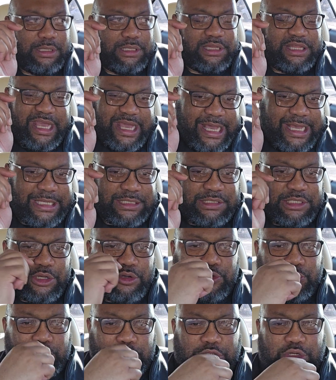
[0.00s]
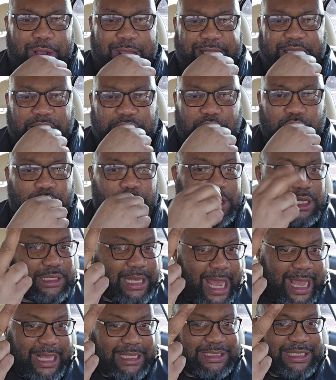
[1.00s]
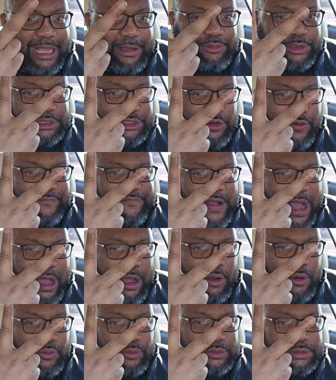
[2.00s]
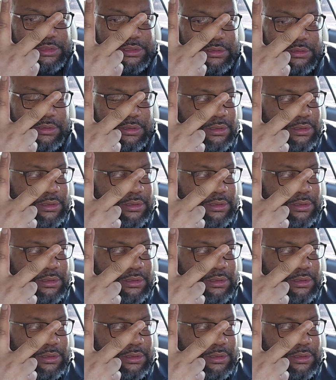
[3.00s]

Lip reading: these dudes tried to do, because like I said, it was two phones,